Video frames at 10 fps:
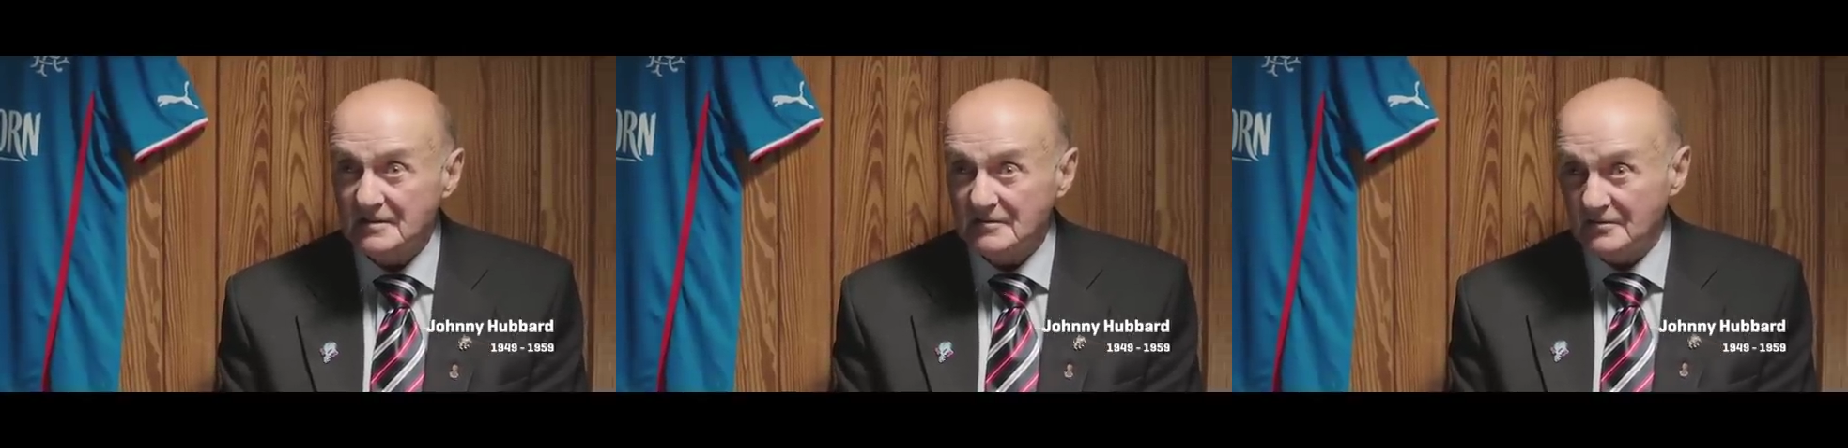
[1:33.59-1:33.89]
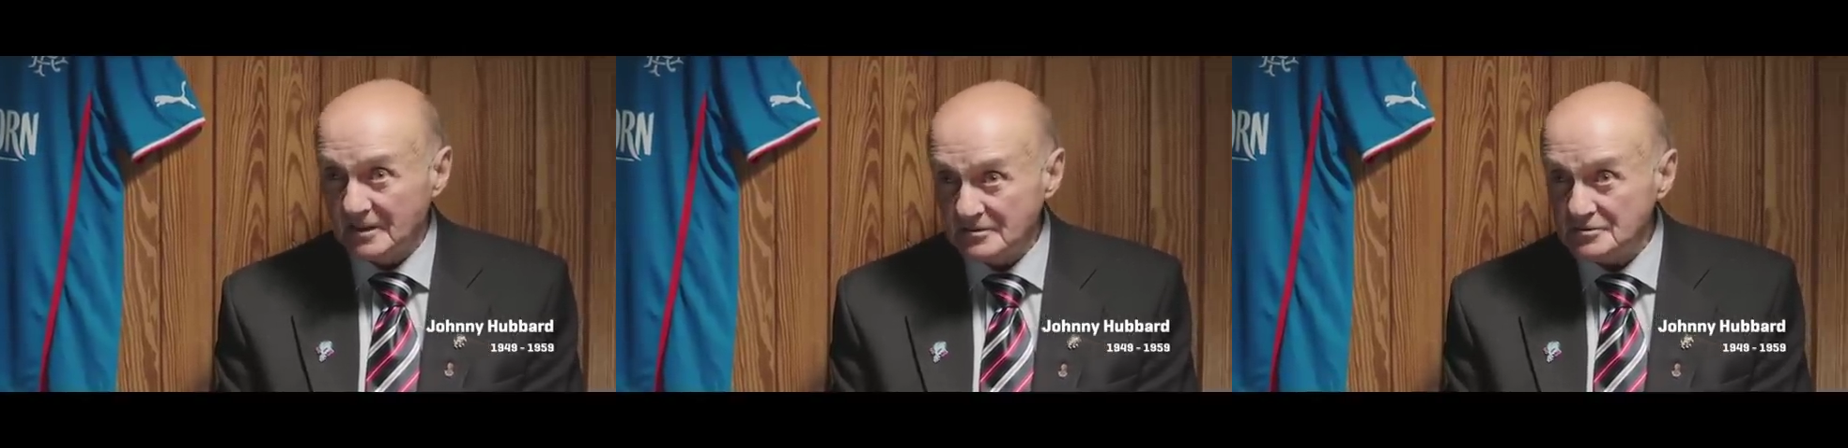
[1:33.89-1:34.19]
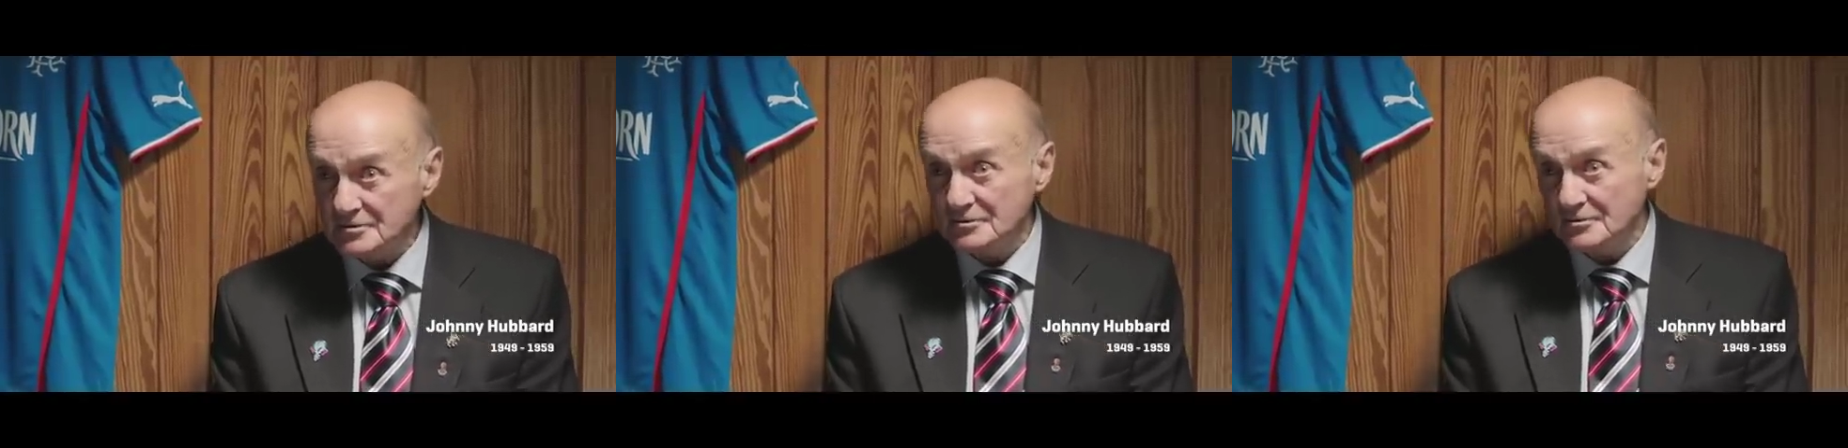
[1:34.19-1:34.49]

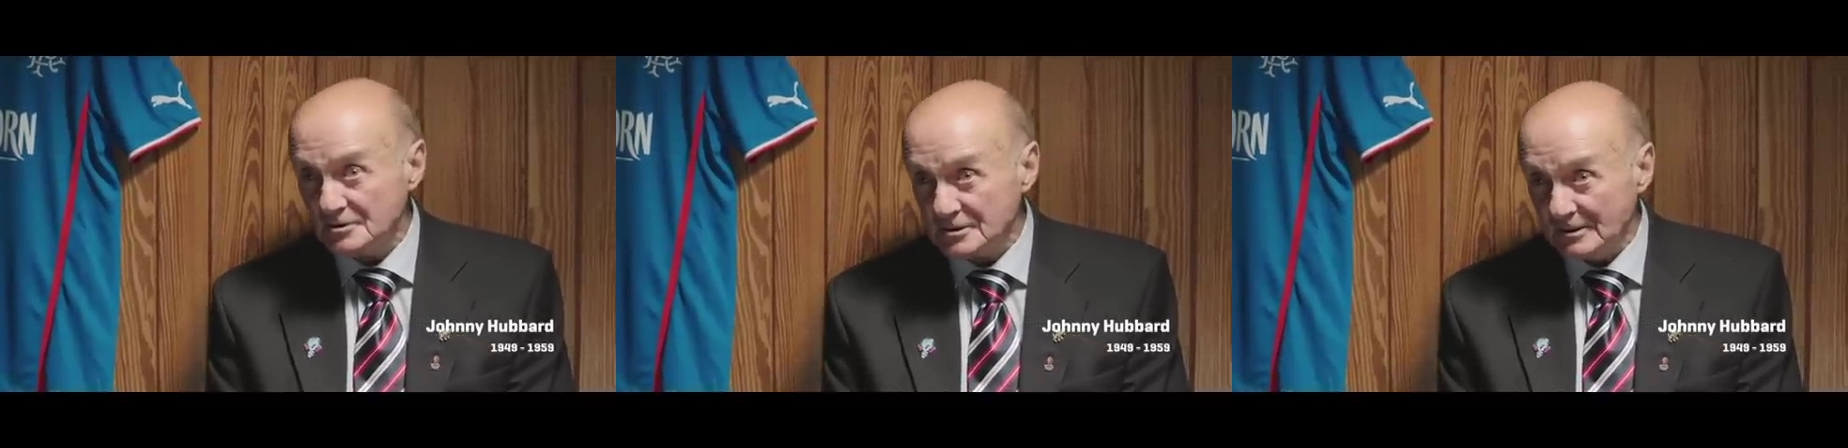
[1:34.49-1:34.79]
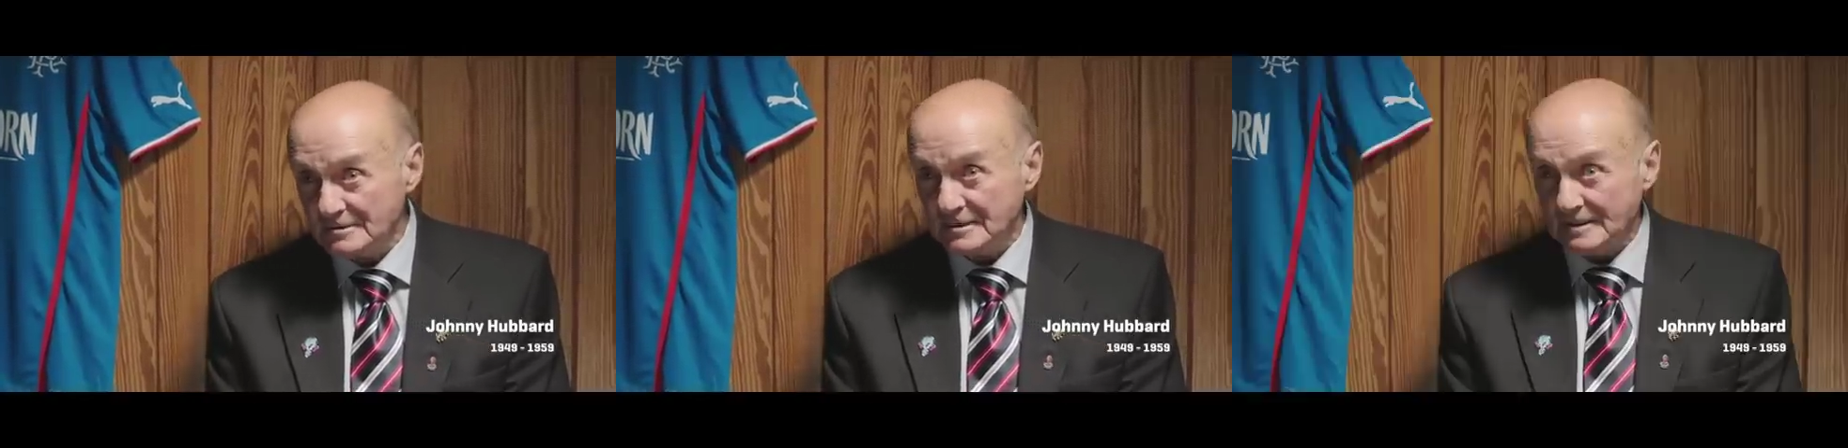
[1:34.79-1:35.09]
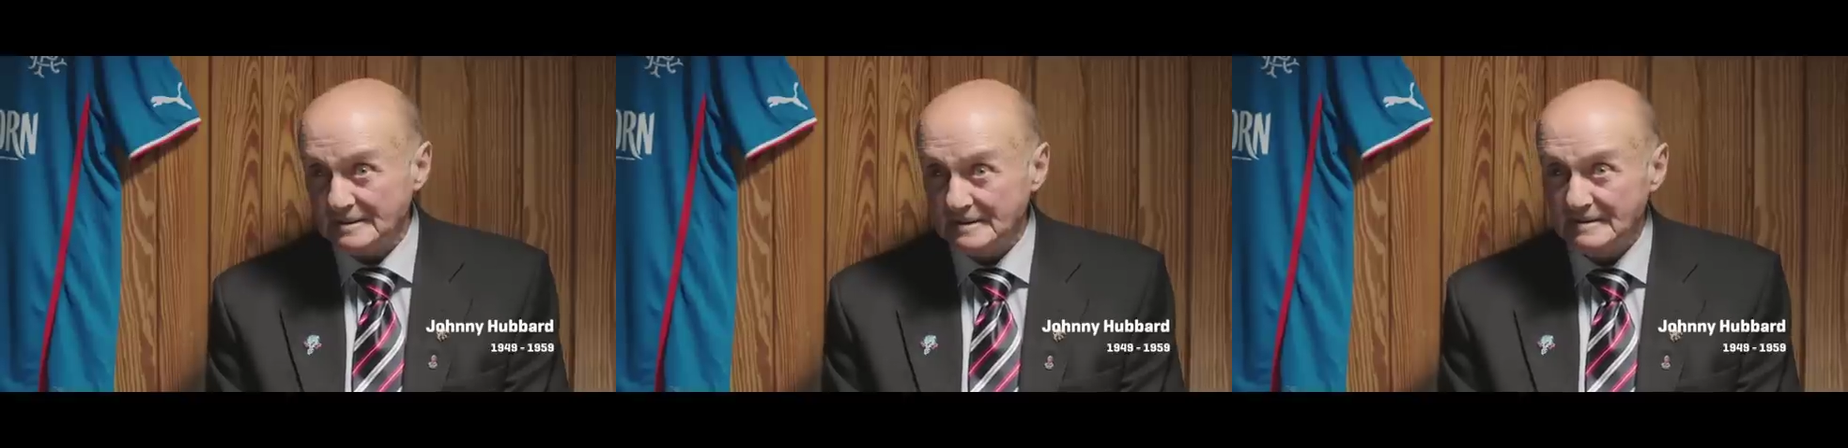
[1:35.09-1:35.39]
Rangers or
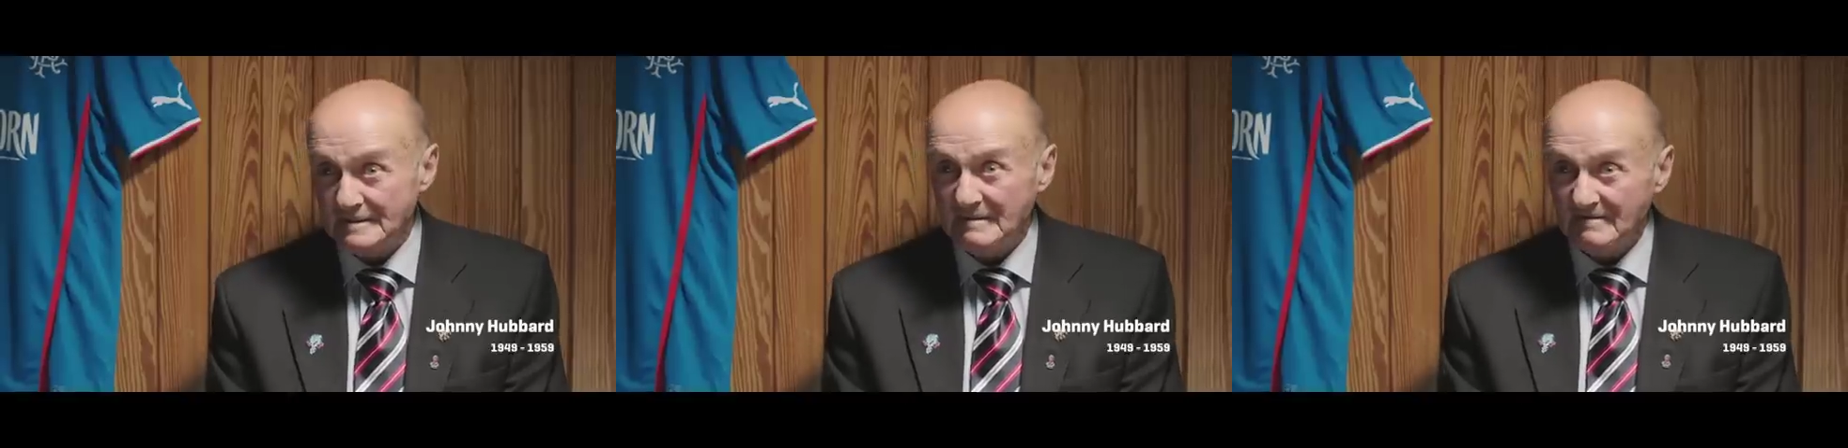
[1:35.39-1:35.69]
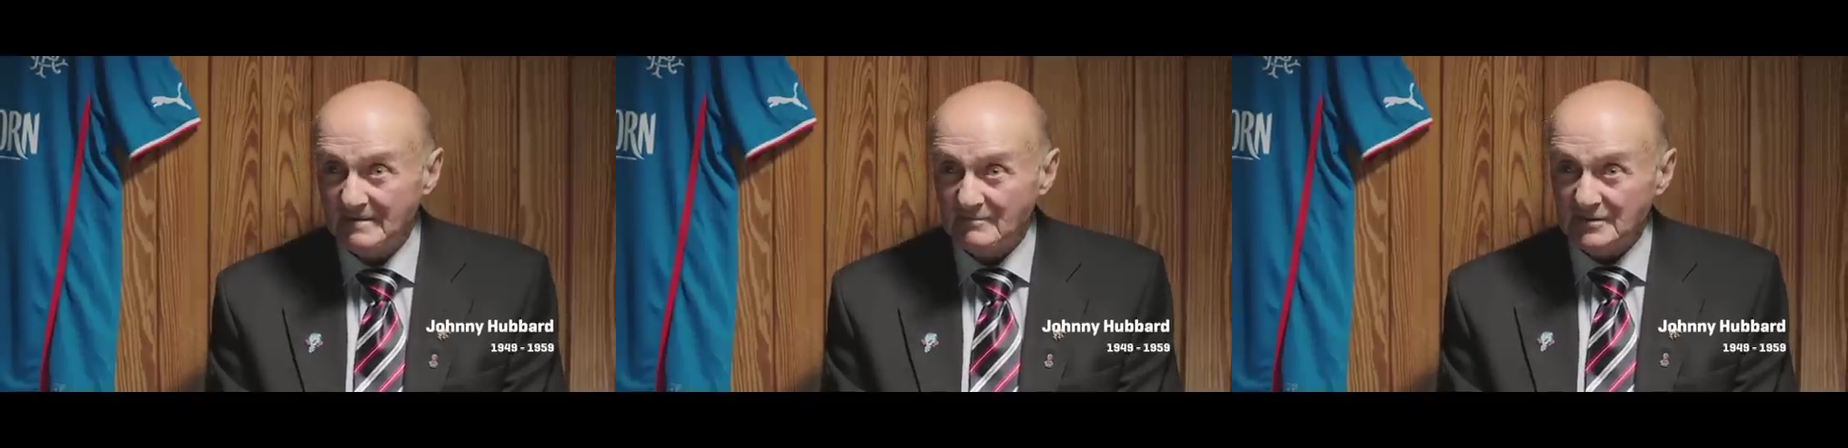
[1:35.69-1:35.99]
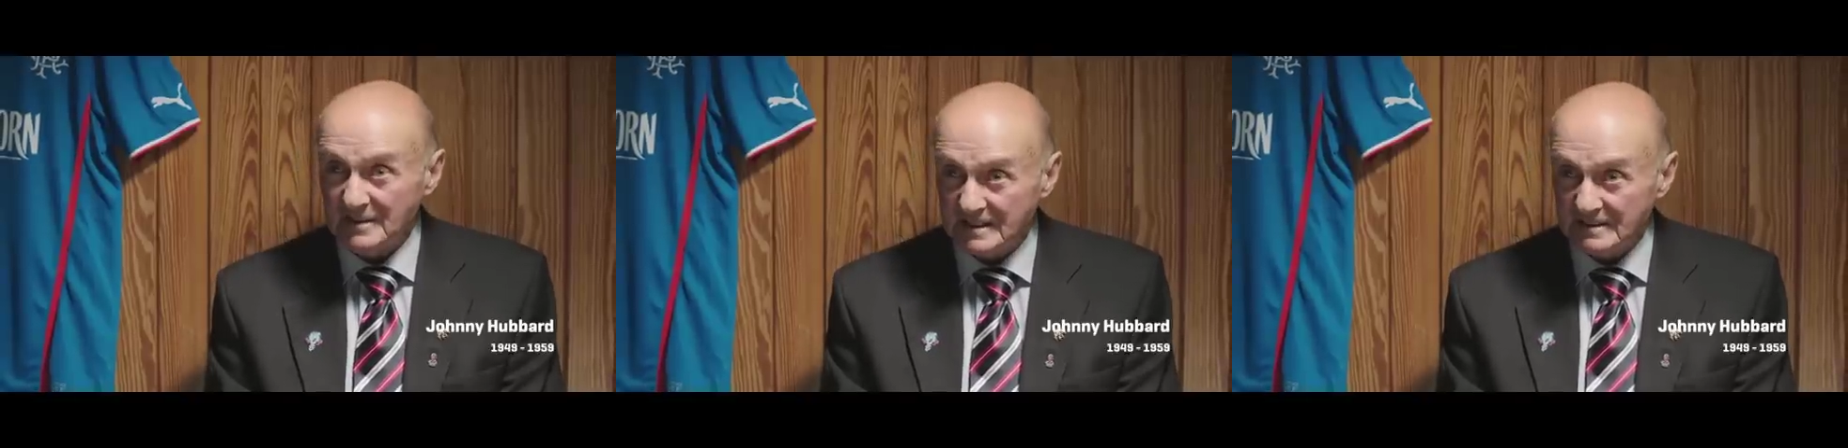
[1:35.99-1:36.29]
Celtic.
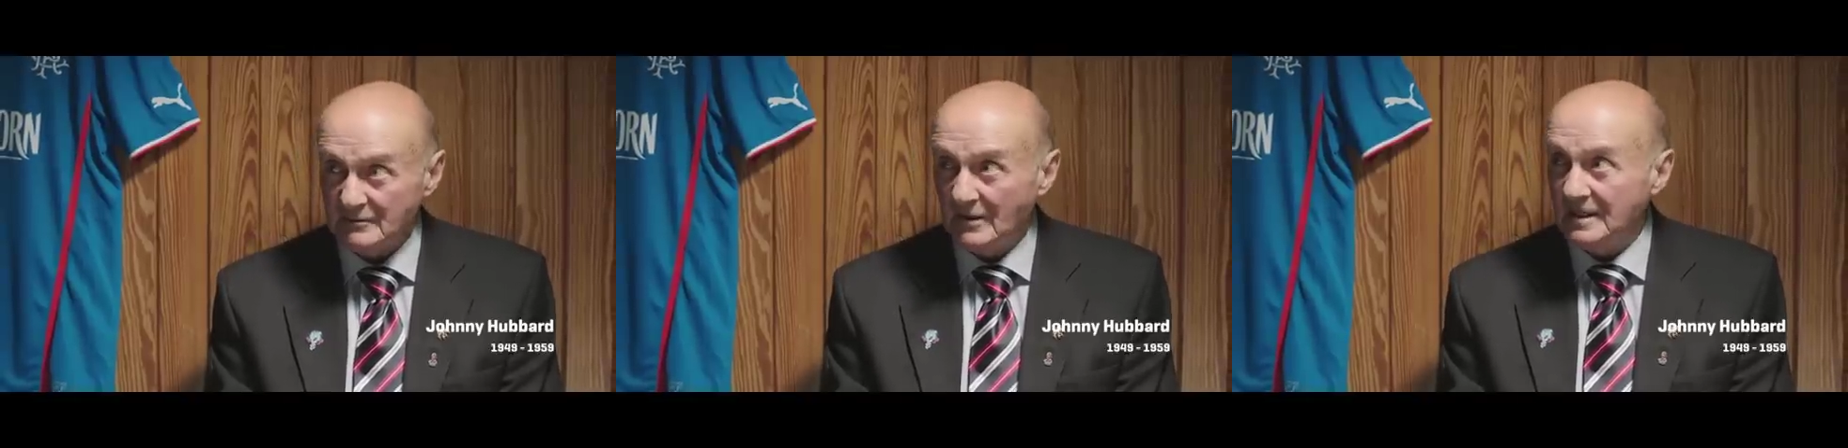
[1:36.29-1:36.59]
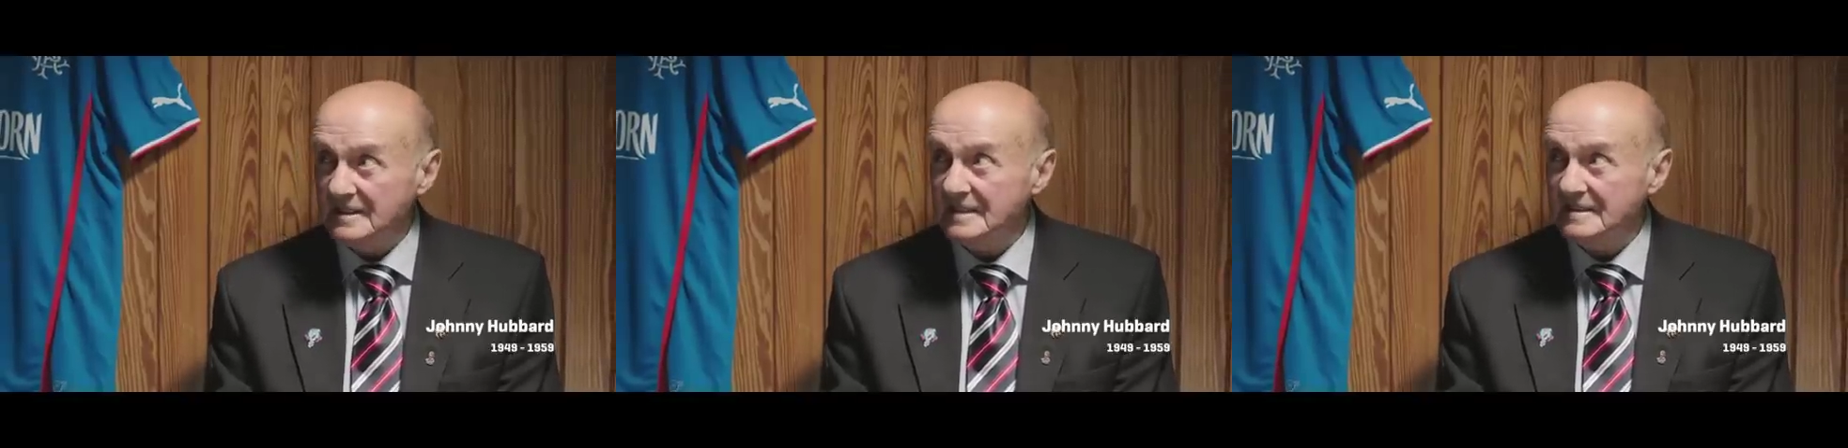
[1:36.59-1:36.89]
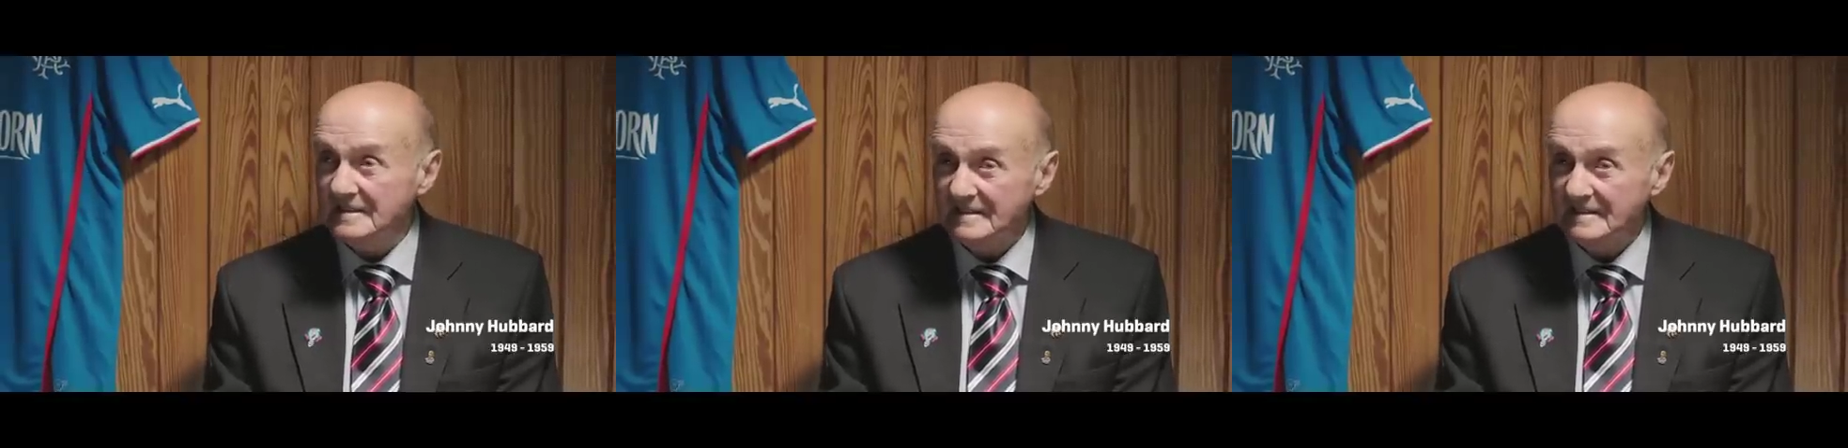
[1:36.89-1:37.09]
But anyway,